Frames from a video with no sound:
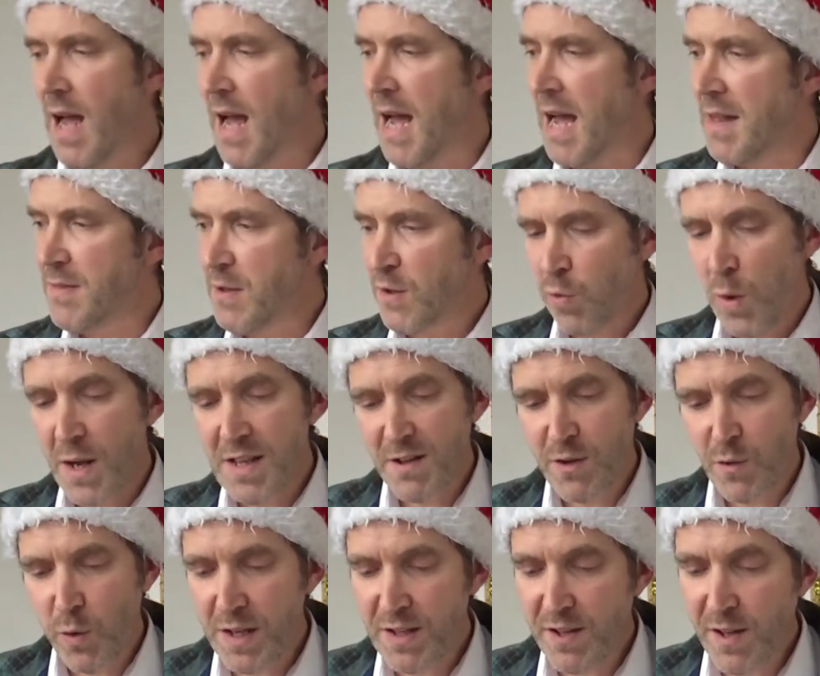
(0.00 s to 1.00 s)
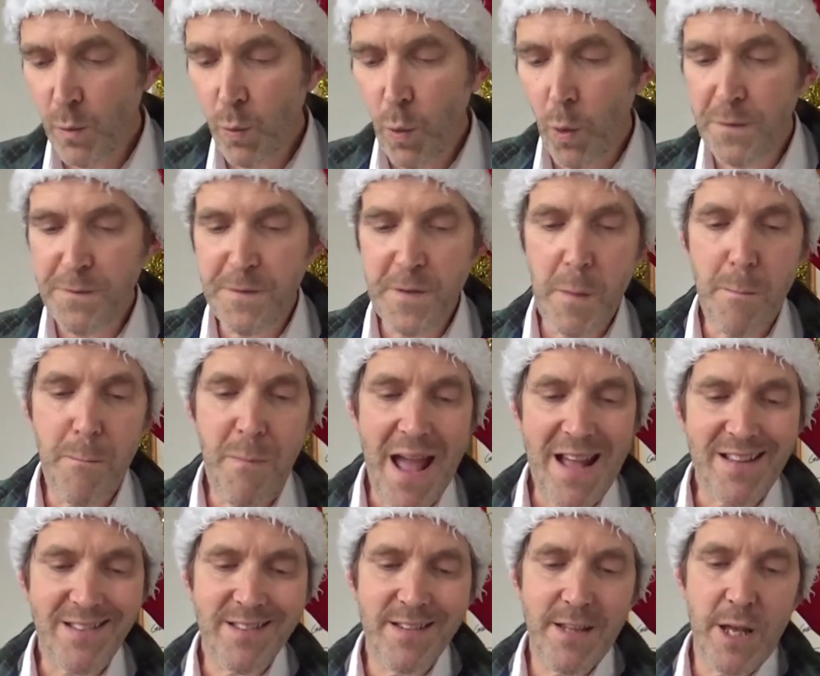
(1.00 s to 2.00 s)
the 2020 award for the
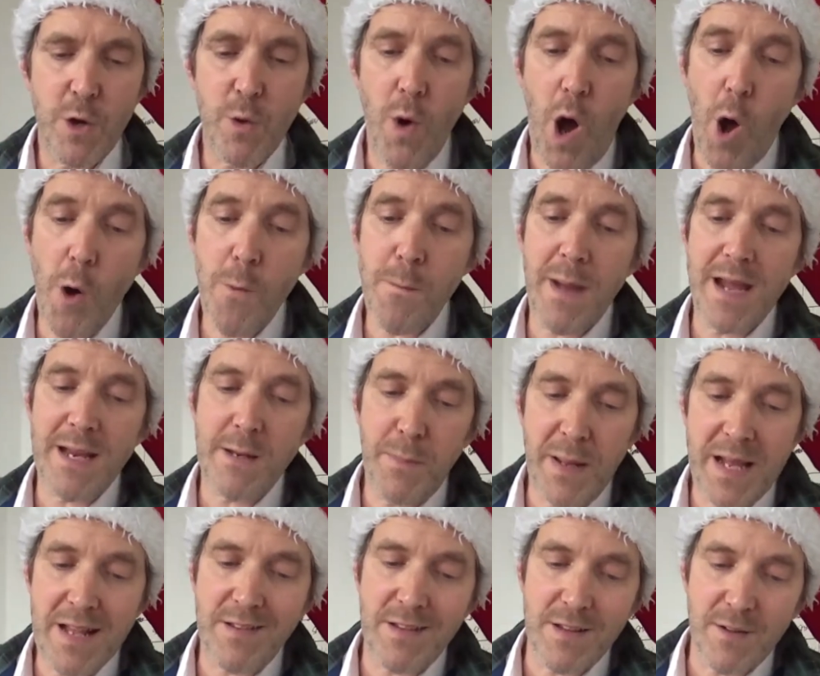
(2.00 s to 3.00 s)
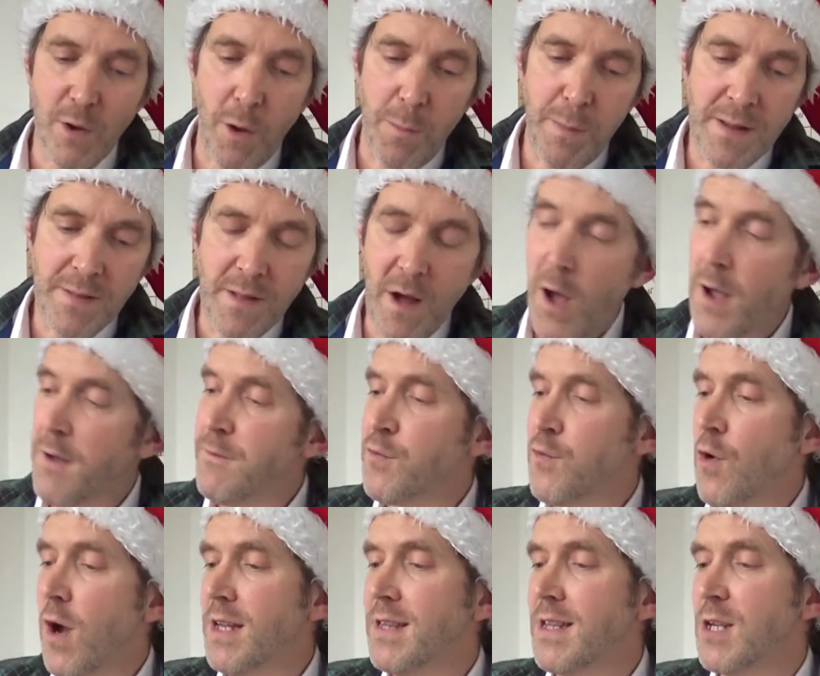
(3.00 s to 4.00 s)
best new homemade pizza topping that I've
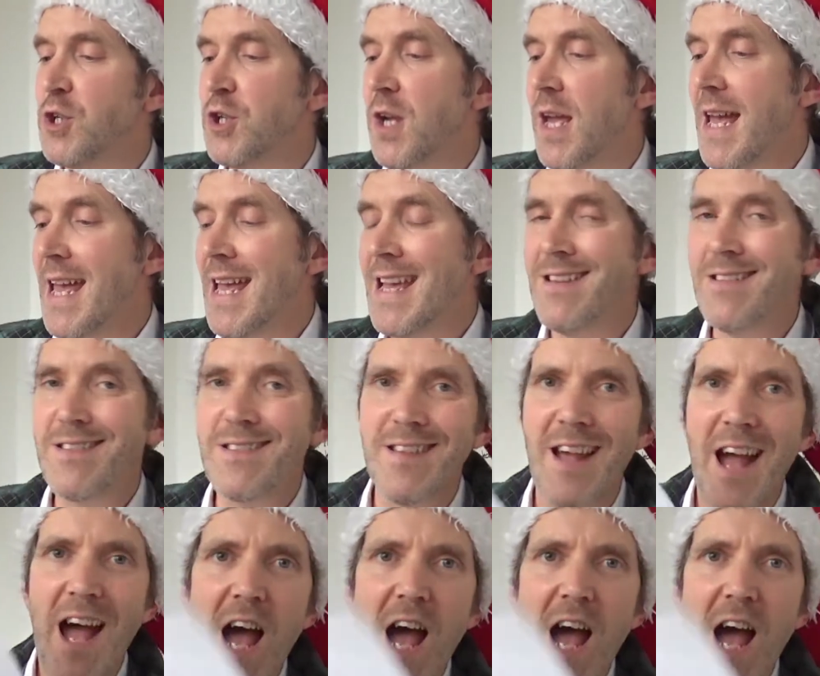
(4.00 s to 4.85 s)
tried this year is